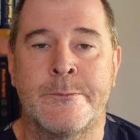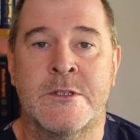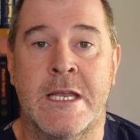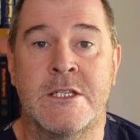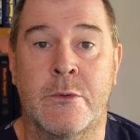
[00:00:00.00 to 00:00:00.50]

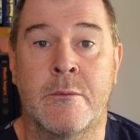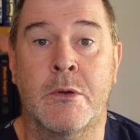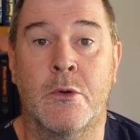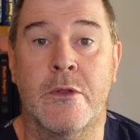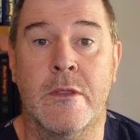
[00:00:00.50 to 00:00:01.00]
tend to
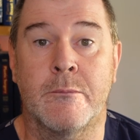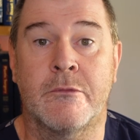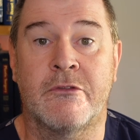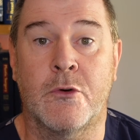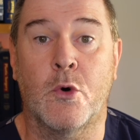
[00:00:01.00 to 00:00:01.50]
employ them
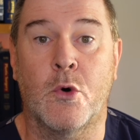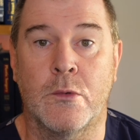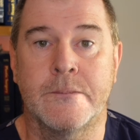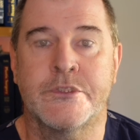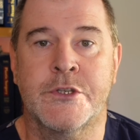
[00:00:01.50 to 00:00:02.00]

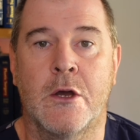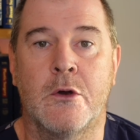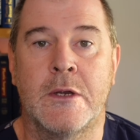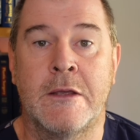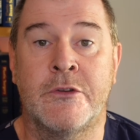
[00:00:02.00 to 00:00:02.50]
for.
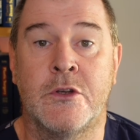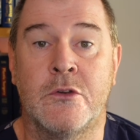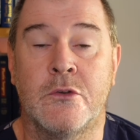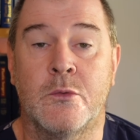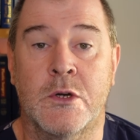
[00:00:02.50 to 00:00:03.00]
So if
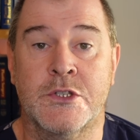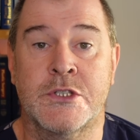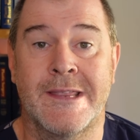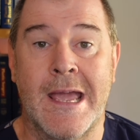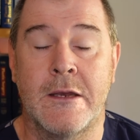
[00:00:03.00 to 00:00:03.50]
you watch
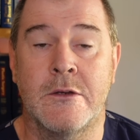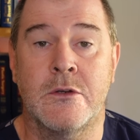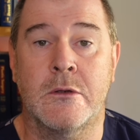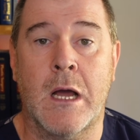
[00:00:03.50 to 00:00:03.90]
to the end,